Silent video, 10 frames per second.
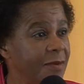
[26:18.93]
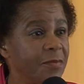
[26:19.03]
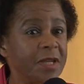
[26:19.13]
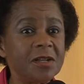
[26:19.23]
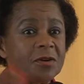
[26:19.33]

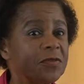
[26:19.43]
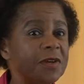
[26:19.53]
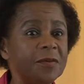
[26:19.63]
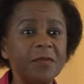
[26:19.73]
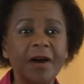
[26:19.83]
many of
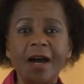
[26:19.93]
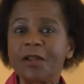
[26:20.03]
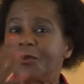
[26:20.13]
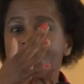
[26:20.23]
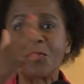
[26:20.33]
them are not